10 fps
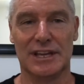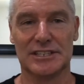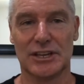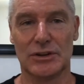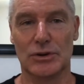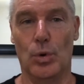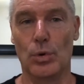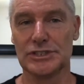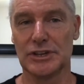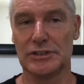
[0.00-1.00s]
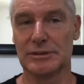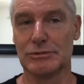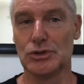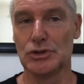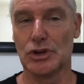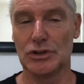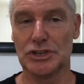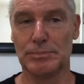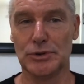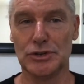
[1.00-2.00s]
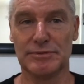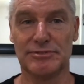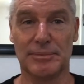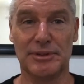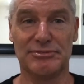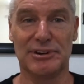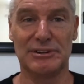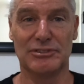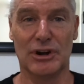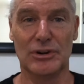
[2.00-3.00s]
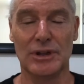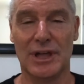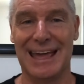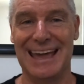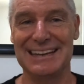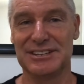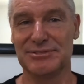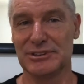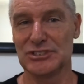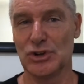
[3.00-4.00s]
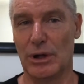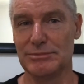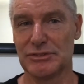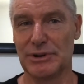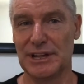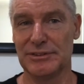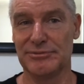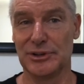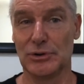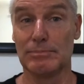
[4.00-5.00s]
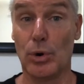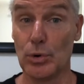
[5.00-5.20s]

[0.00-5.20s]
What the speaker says: So also some good contribution from the front row at different times around the field.